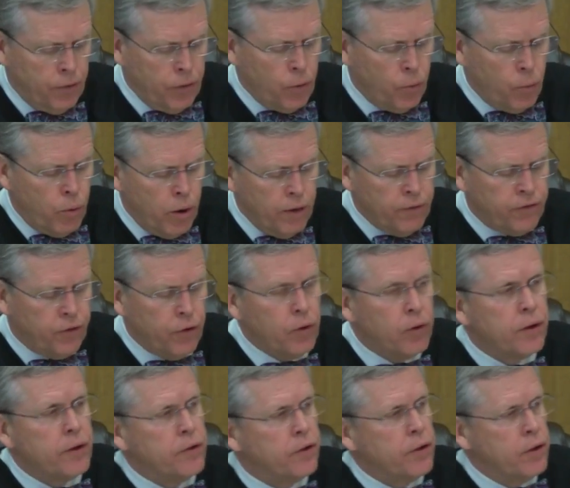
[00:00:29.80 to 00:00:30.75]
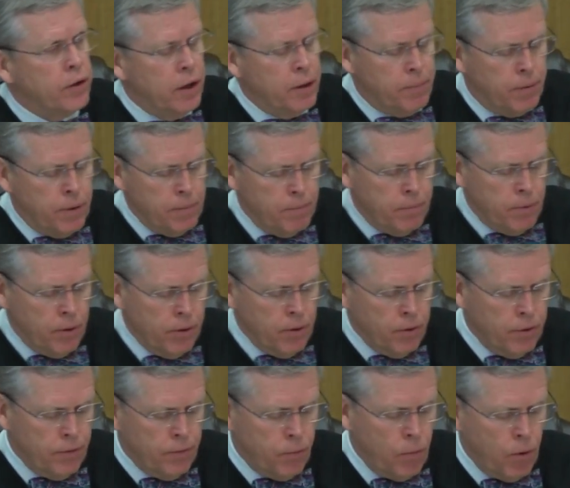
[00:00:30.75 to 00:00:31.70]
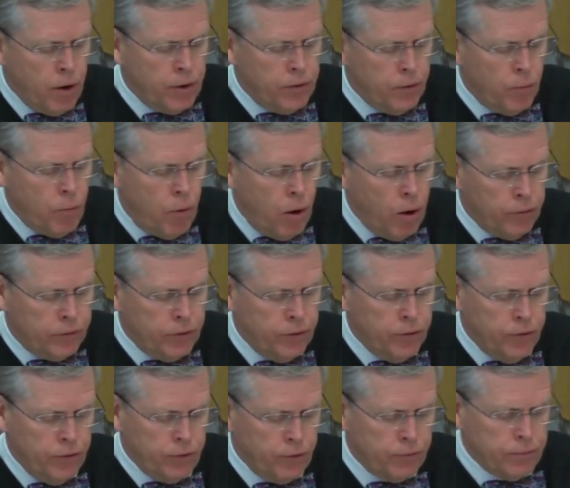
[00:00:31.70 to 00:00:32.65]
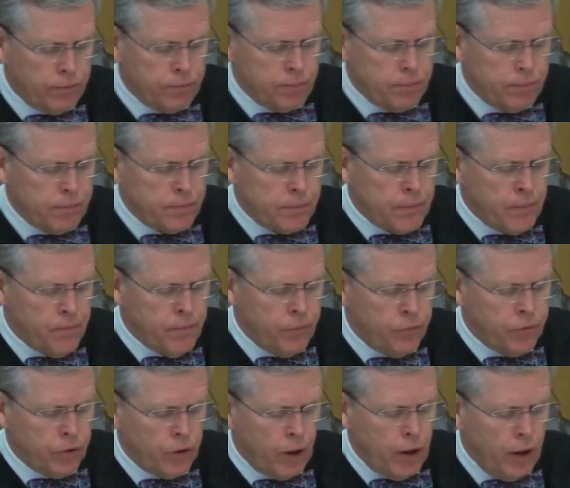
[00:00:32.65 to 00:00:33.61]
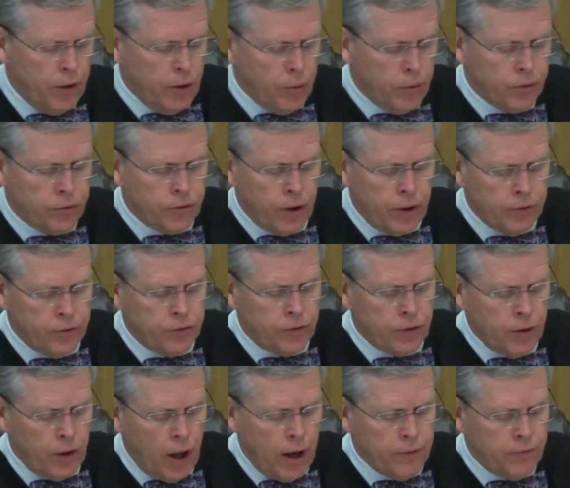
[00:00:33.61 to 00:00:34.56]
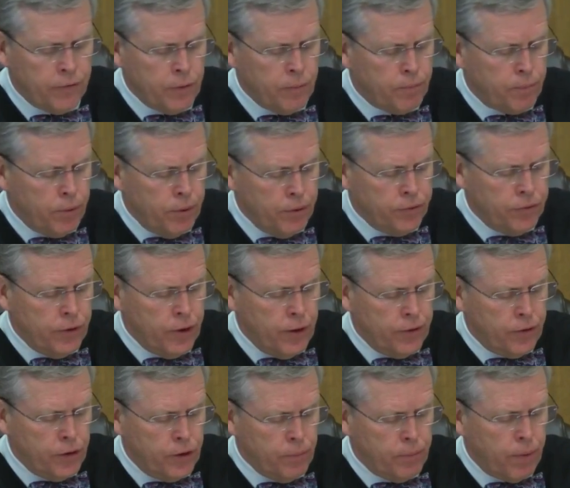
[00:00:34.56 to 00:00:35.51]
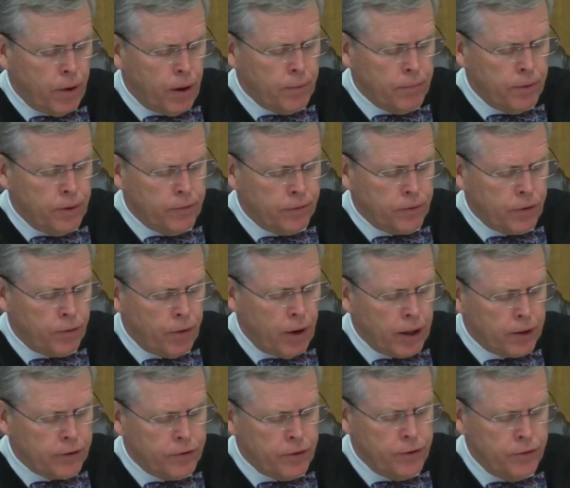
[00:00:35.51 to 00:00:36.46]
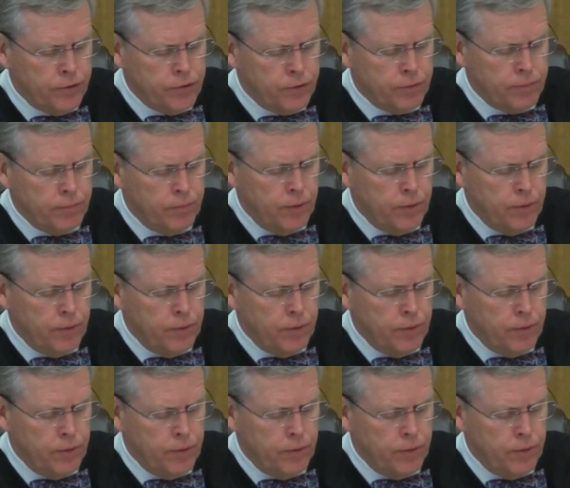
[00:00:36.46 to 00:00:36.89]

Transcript: for the willful and deliberate murder of Wanda Walters. Your sentenced to life in prison at the Department of Corrections.